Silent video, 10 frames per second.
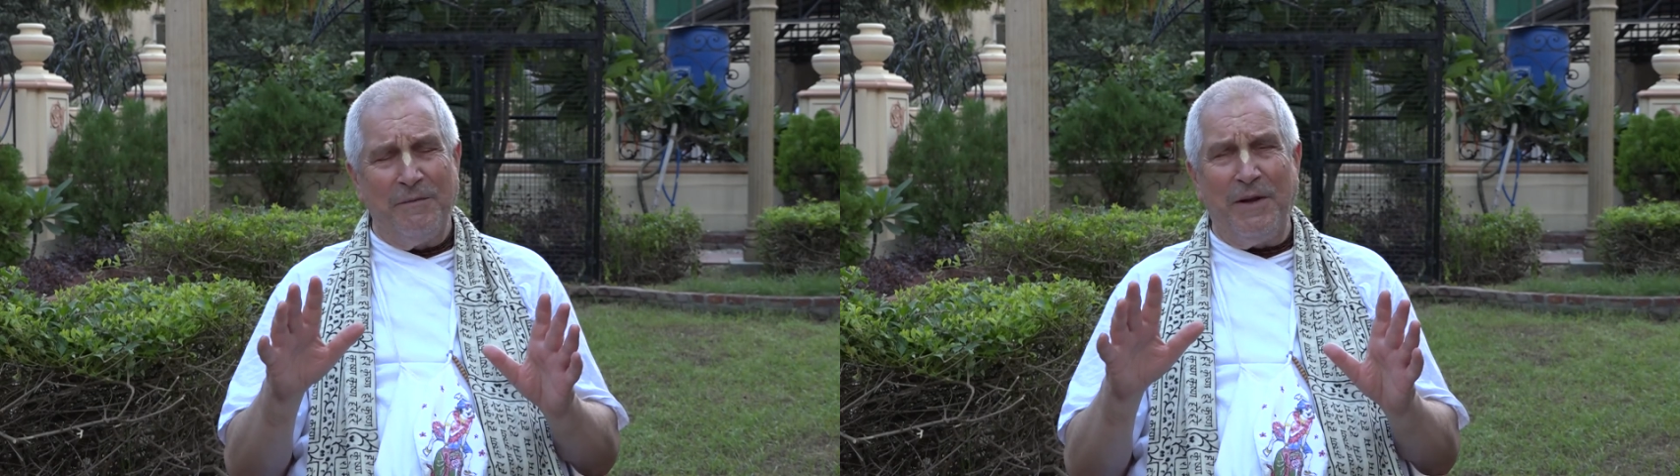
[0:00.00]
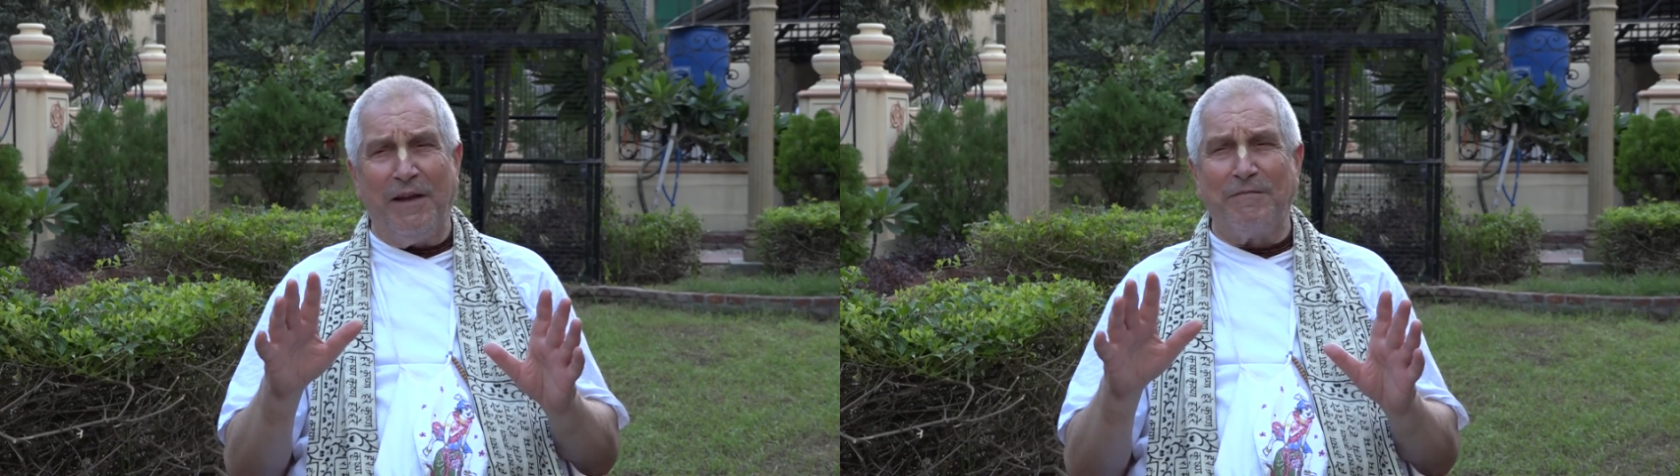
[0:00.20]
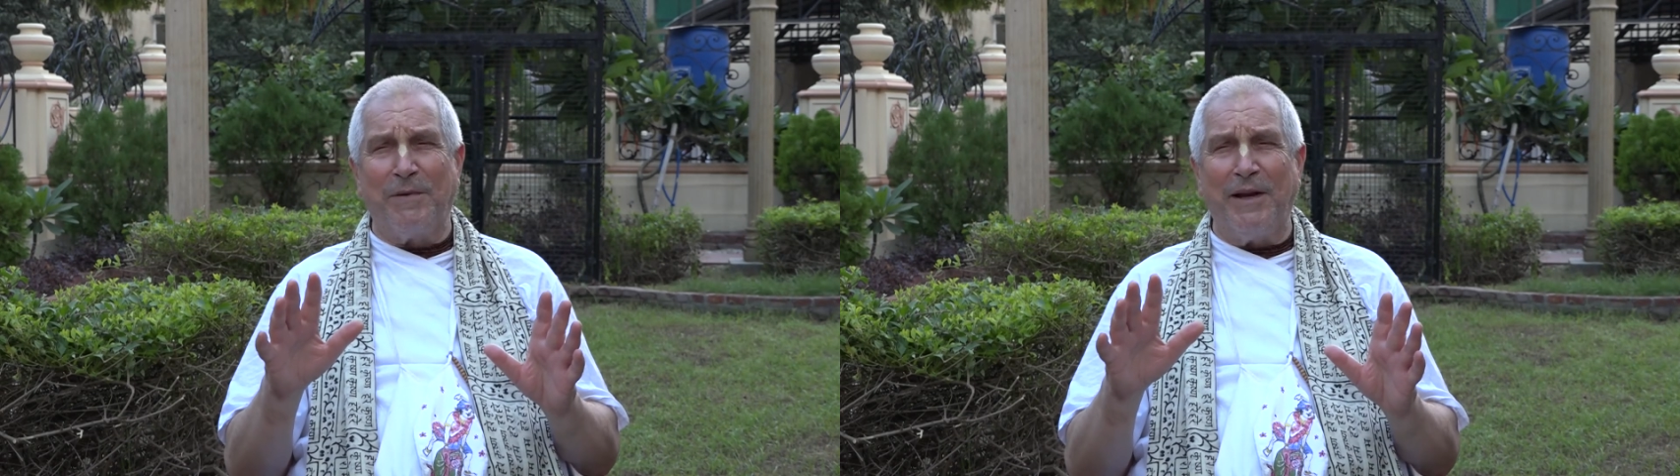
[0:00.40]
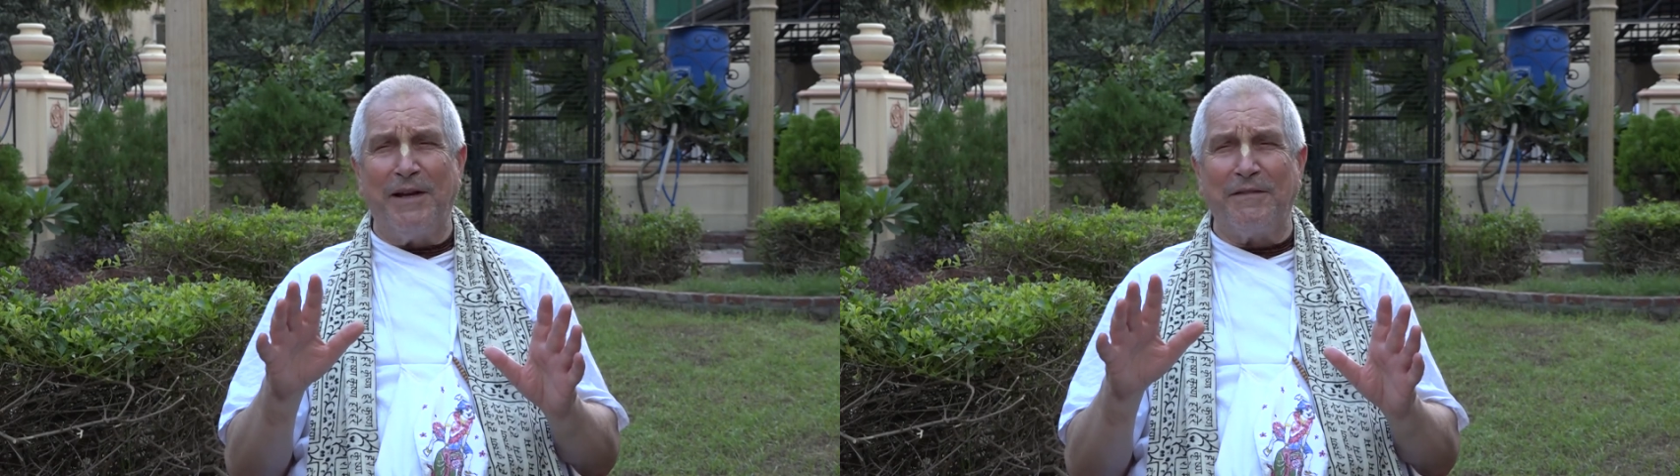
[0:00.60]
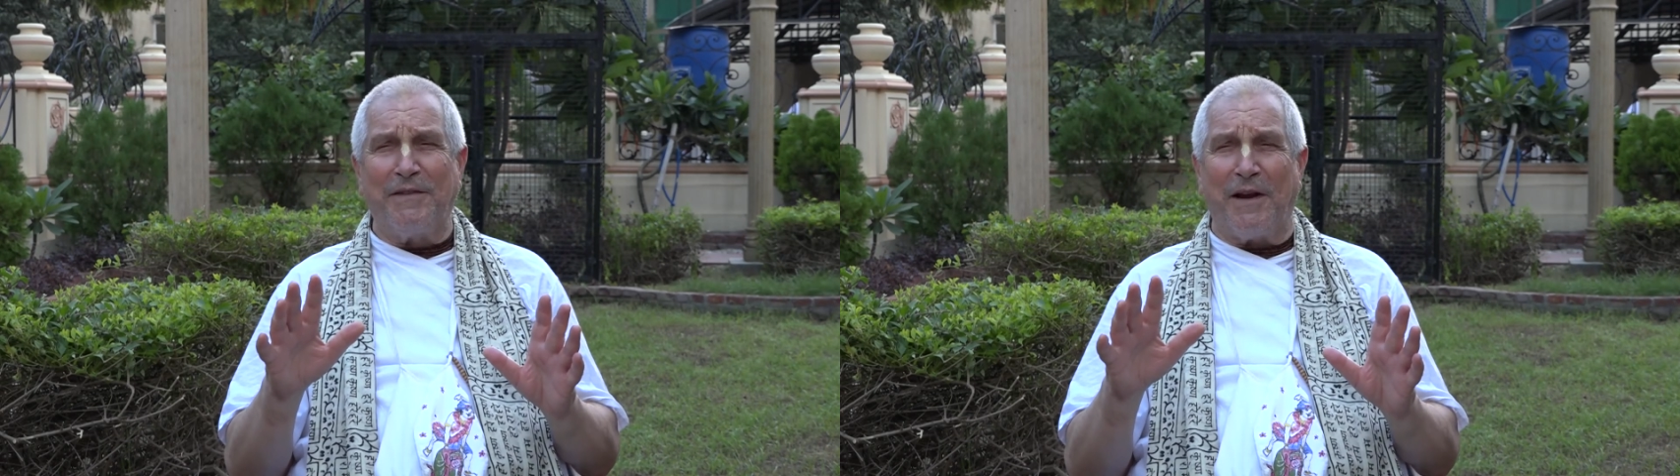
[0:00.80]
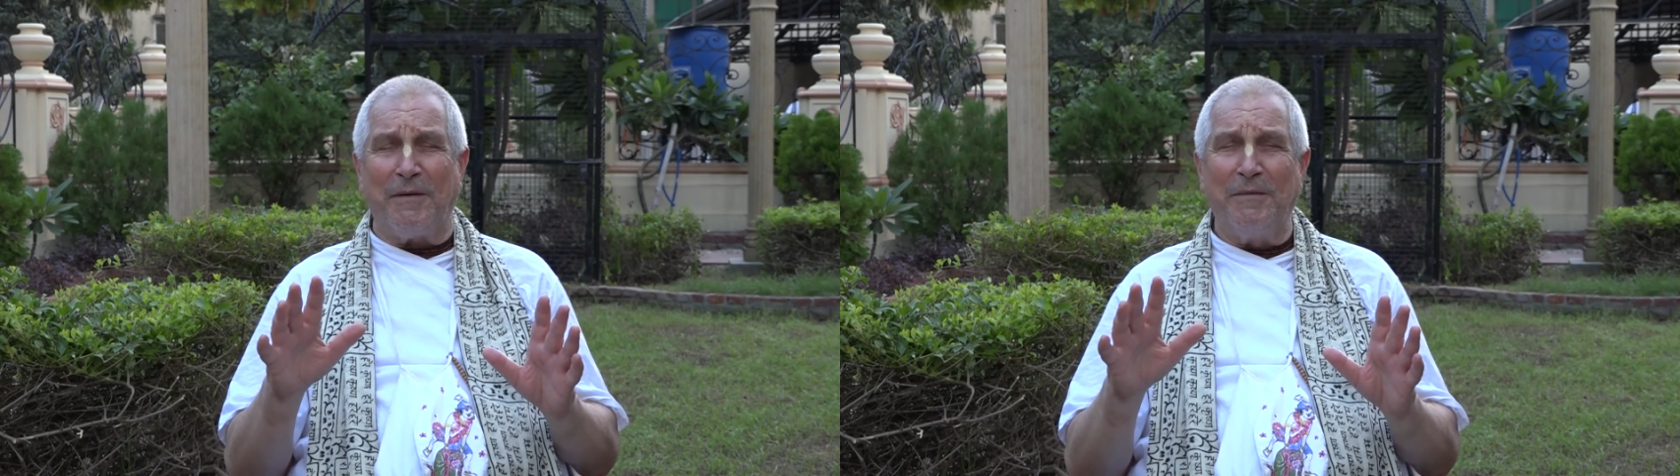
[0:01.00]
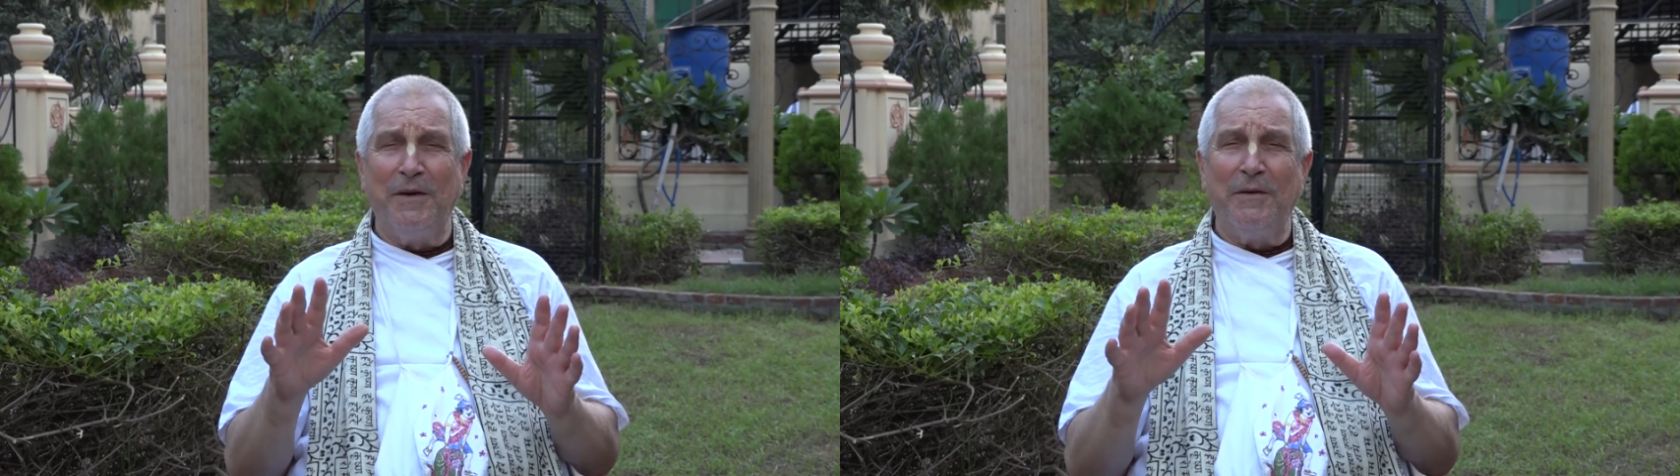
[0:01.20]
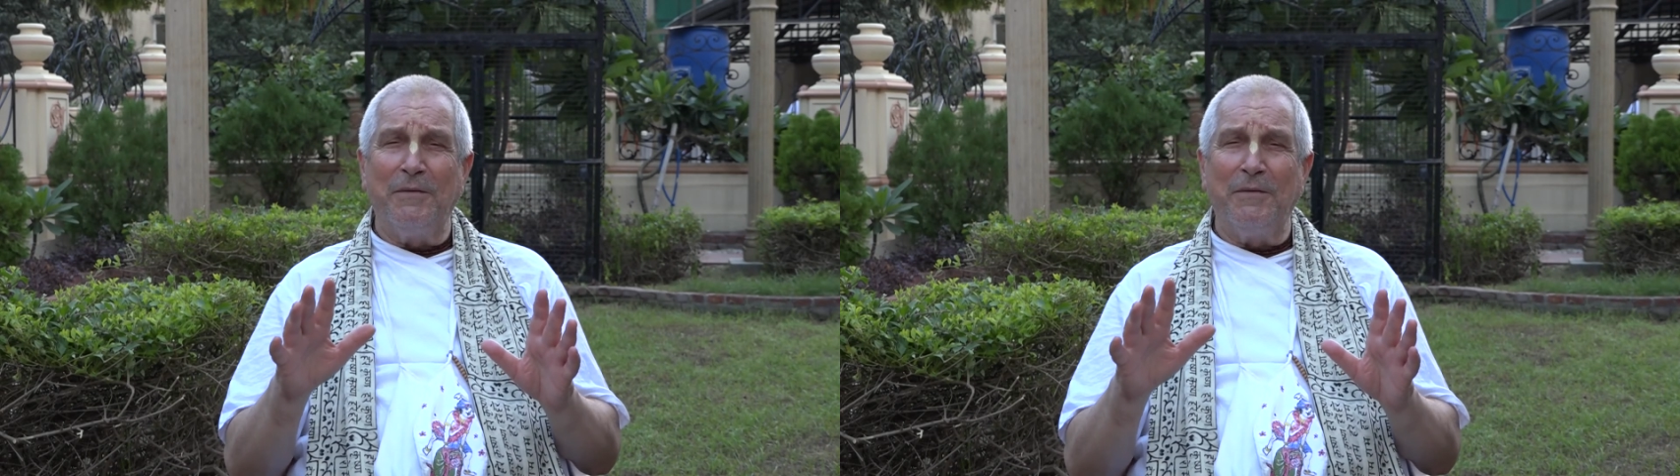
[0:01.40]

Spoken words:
We have plenty of time.